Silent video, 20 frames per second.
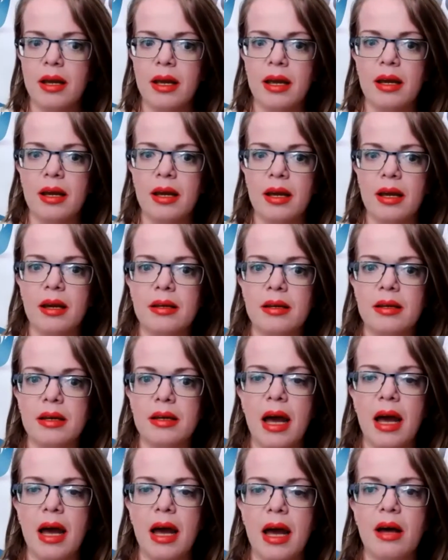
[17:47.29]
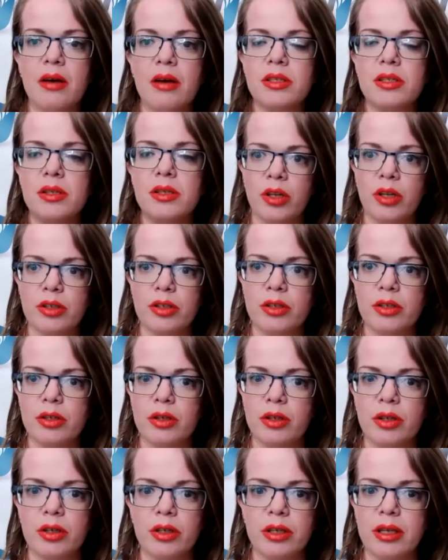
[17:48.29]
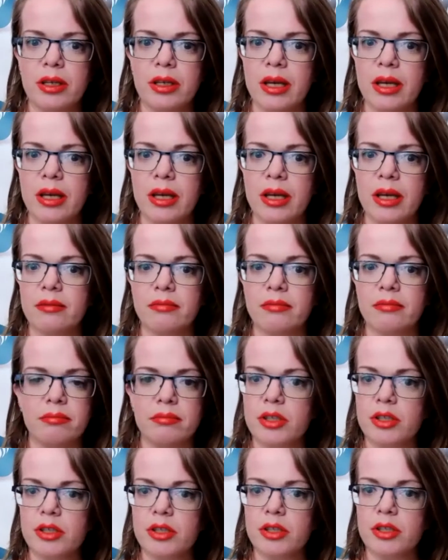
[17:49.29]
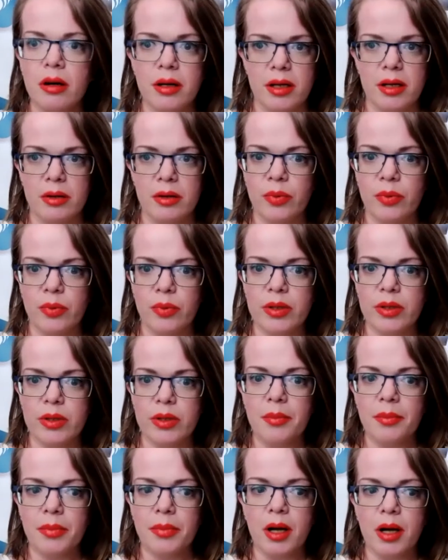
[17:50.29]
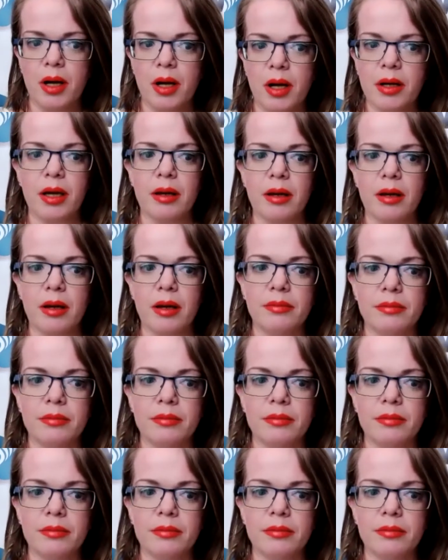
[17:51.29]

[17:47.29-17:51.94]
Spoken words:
and how someone could get started with time blocking.